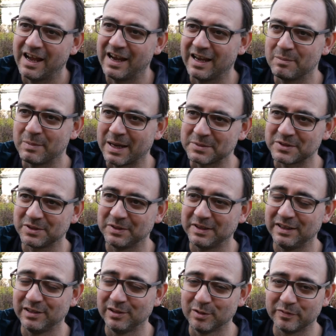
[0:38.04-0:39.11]
I am
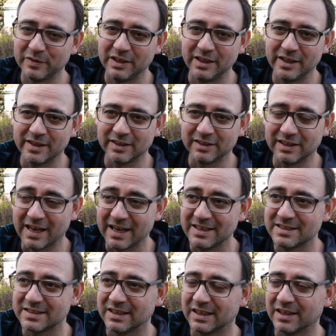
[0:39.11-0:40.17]
absolutely loving the
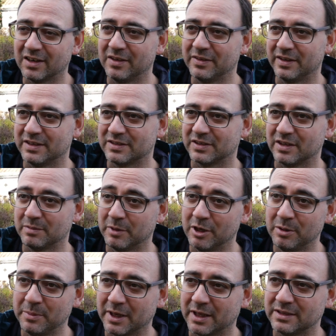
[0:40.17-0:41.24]
lighting on this at the moment.